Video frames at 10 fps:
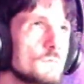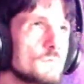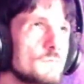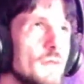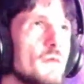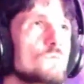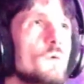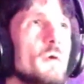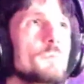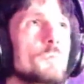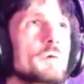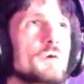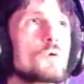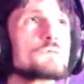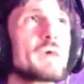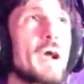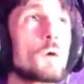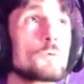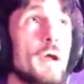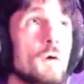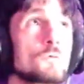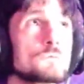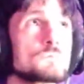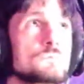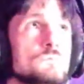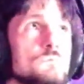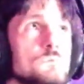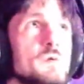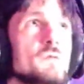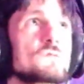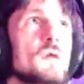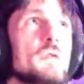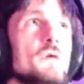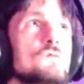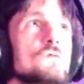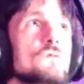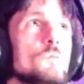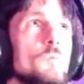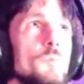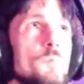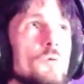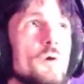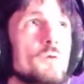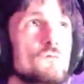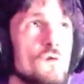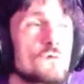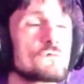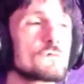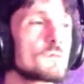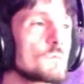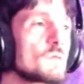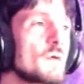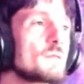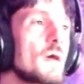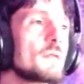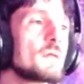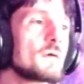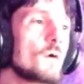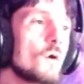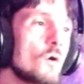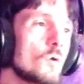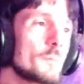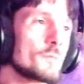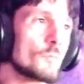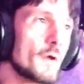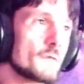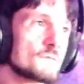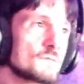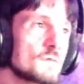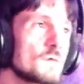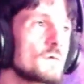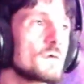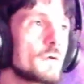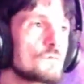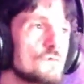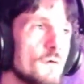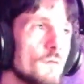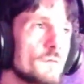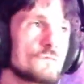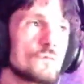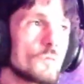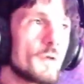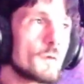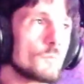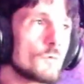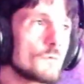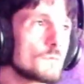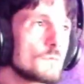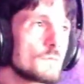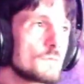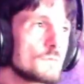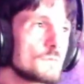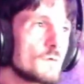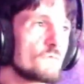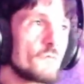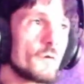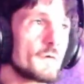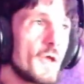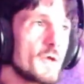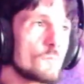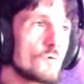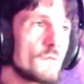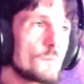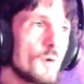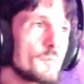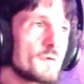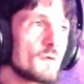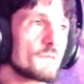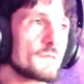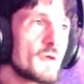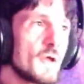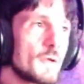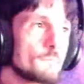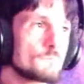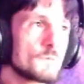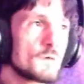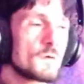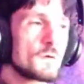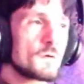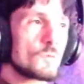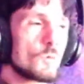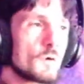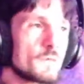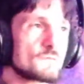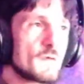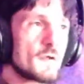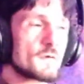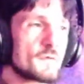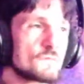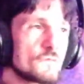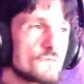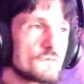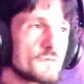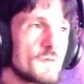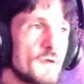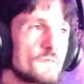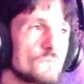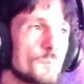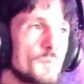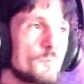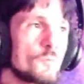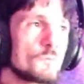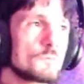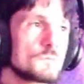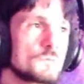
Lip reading: that's where everyone goes out. Because Sunday is usually when people go to church or something like that and then go home and rest and chill and do whatever. If they're a gamer, they probably get on the game. Whereas Saturdays are usually days where people